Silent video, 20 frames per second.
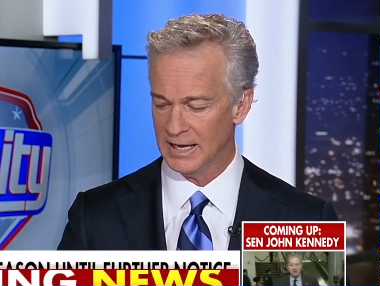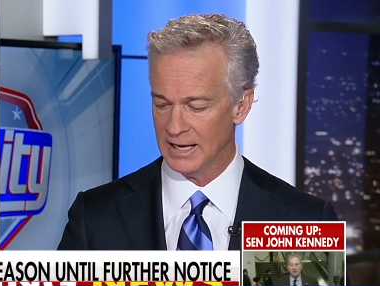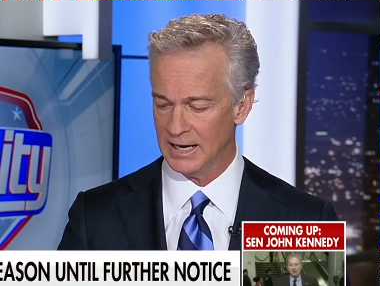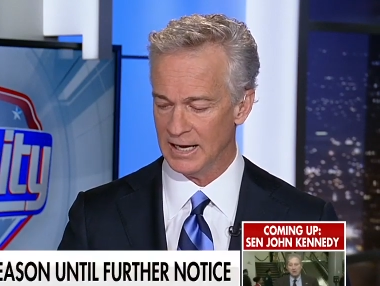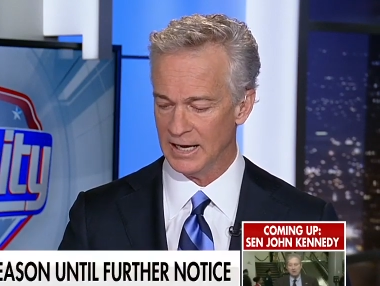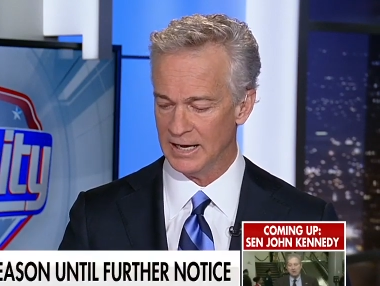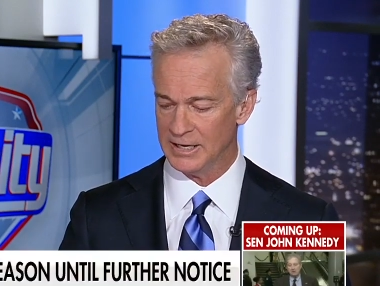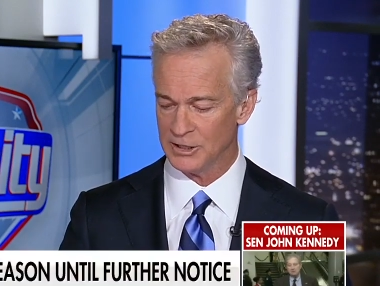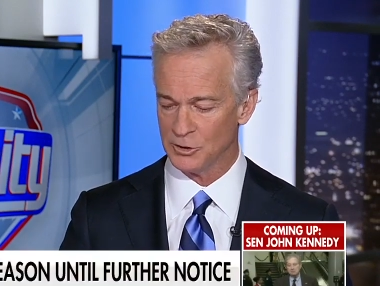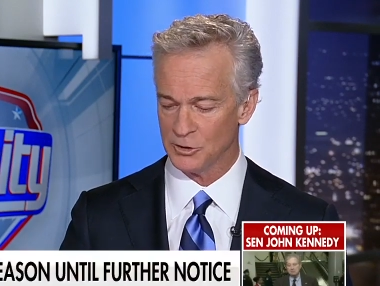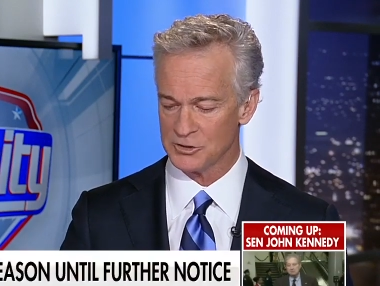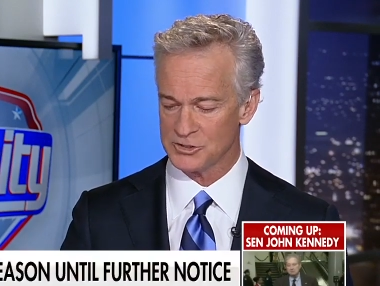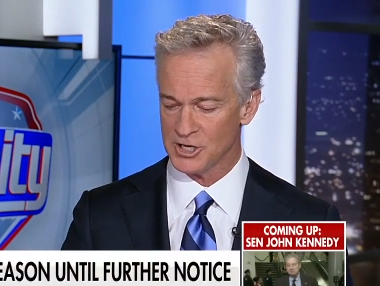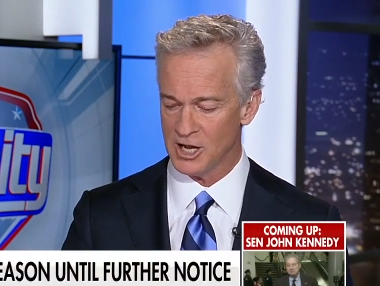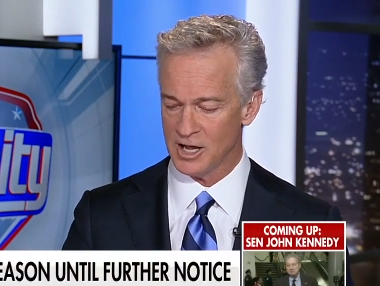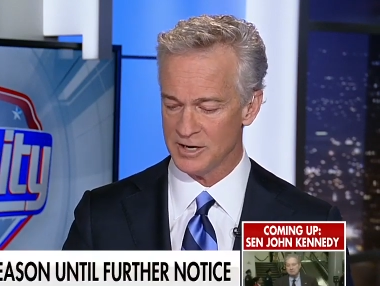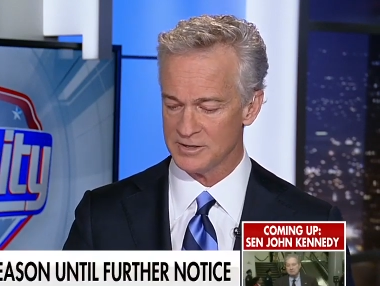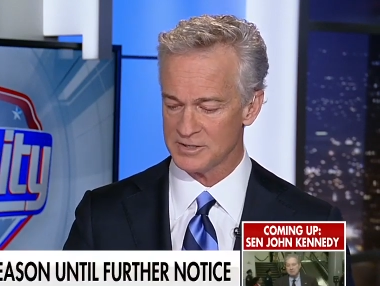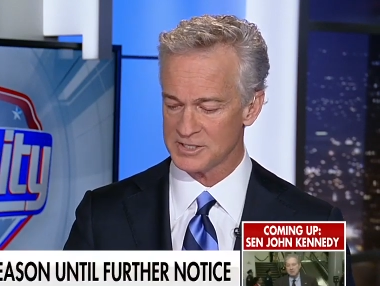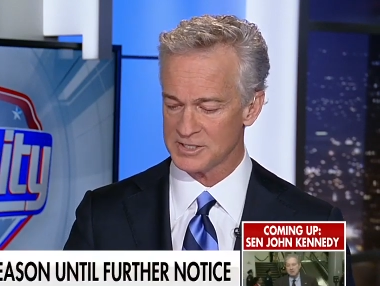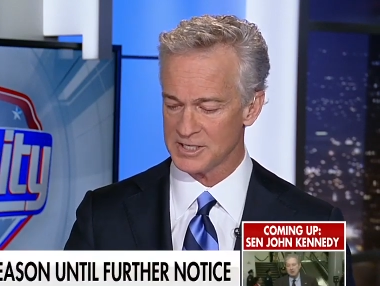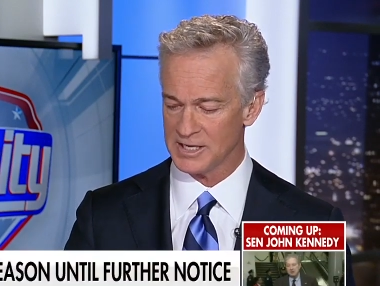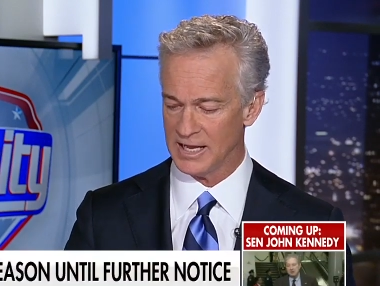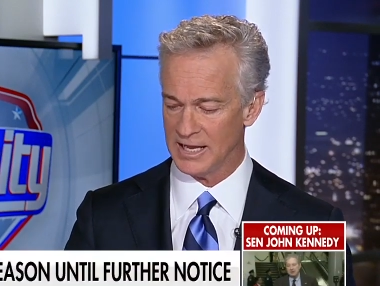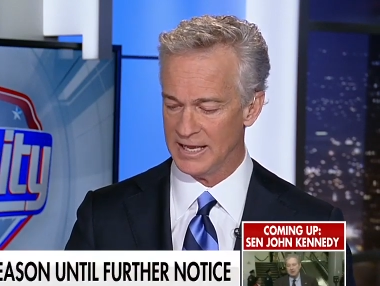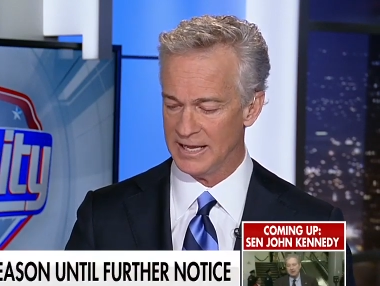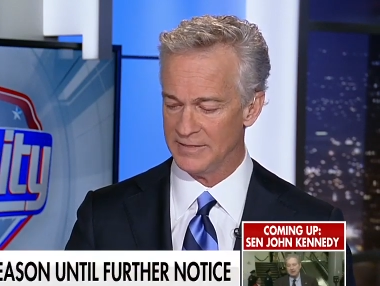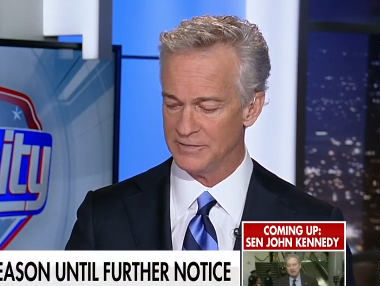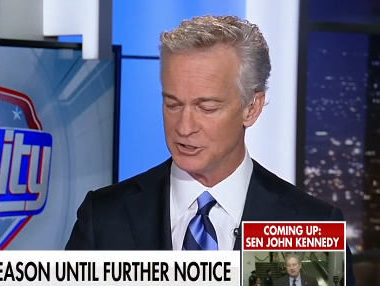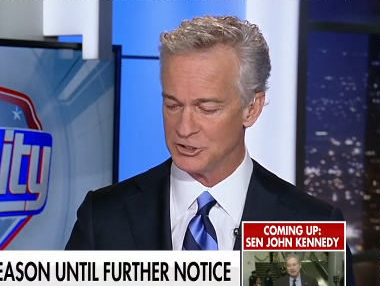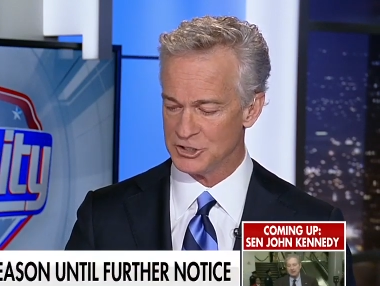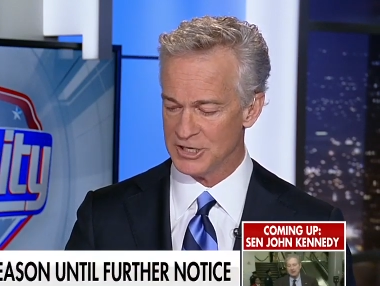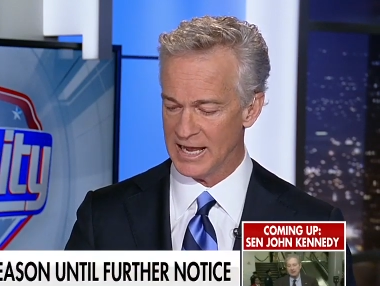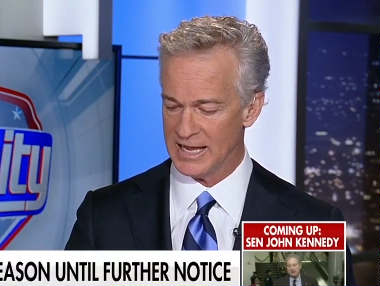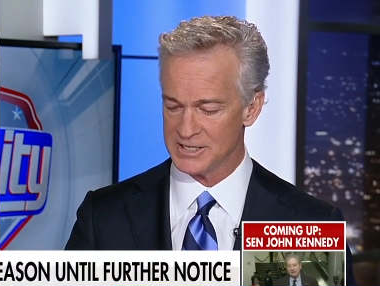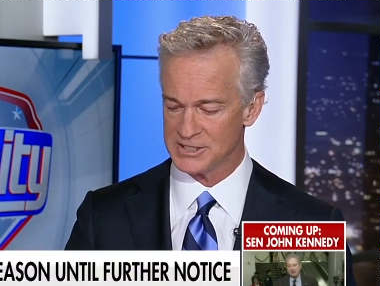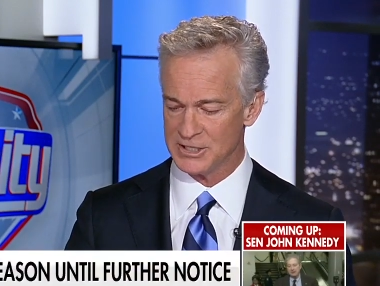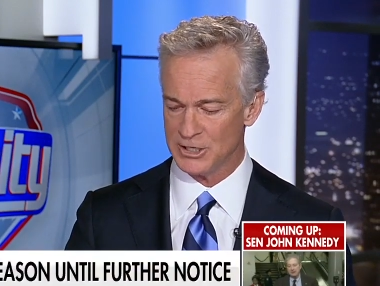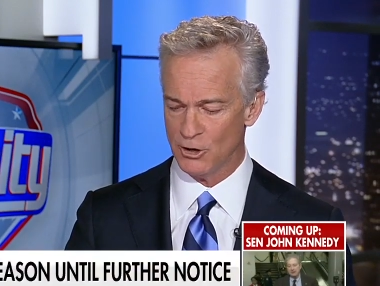It goes on to say the Jazz,